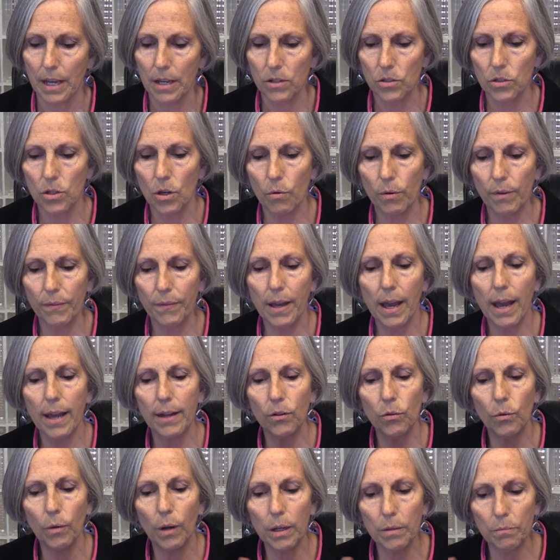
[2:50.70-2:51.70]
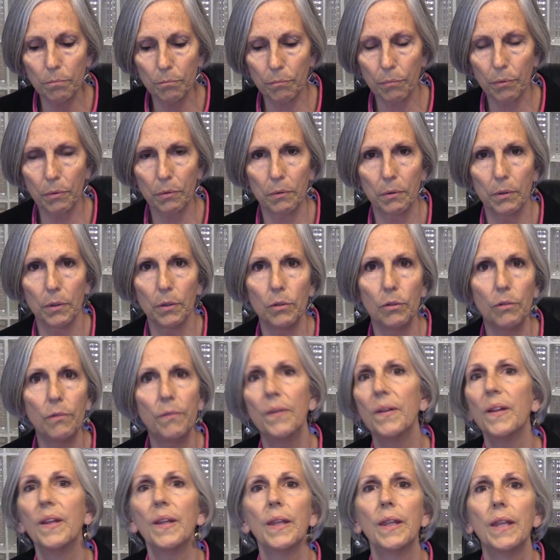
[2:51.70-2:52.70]
So we've got to
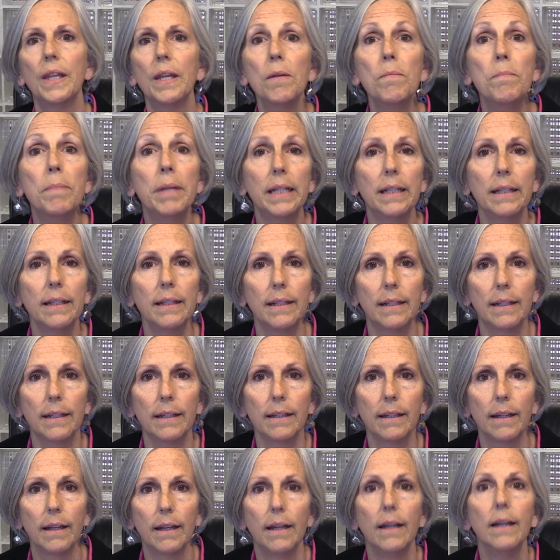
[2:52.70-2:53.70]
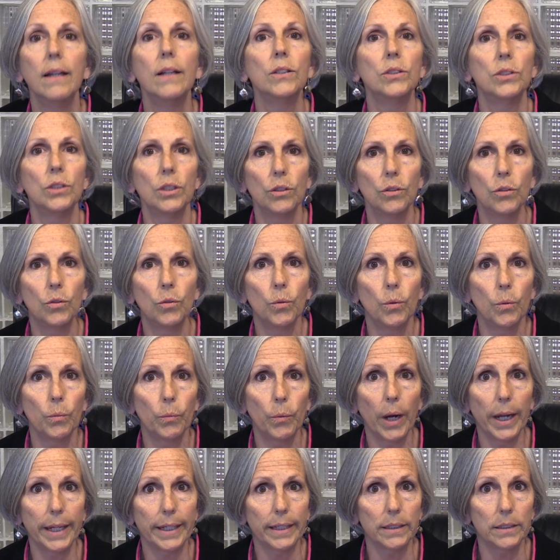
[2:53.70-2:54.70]
improve the ability to
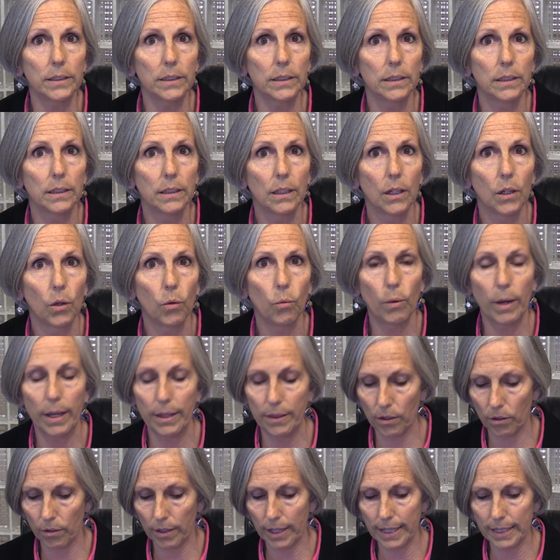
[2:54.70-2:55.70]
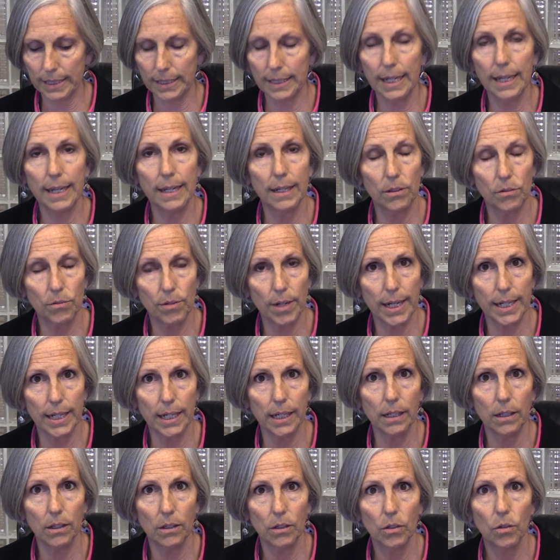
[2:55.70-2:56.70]
write, whether it's
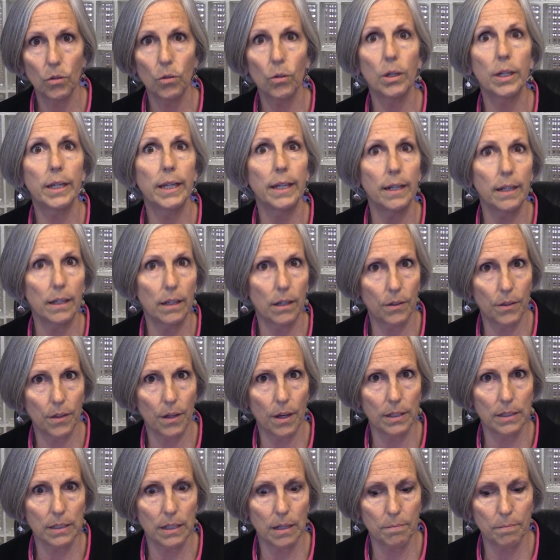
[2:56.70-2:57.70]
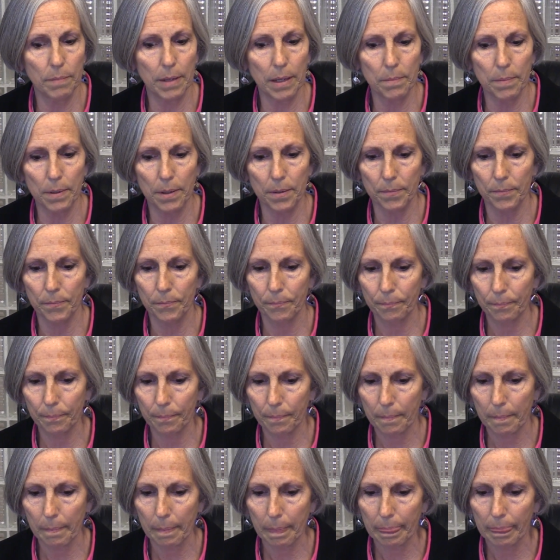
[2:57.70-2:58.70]
handwriting or getting our thoughts on paper,
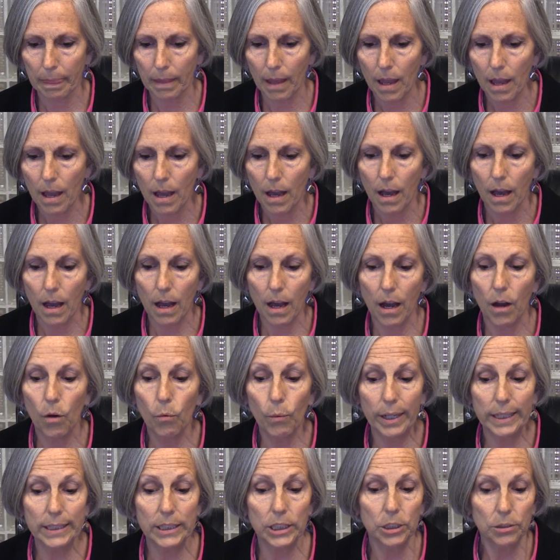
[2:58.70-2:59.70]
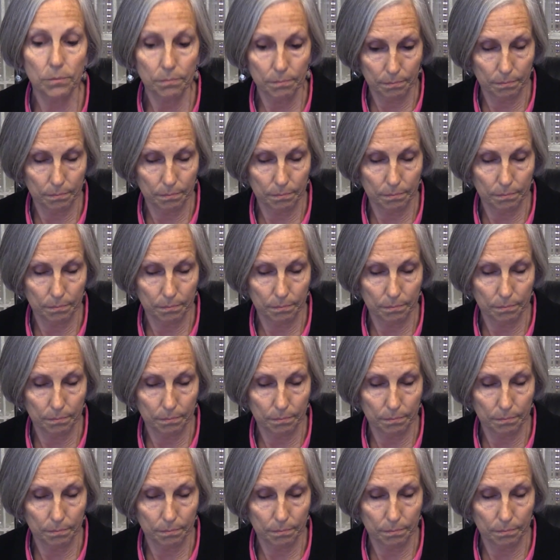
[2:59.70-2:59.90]
which,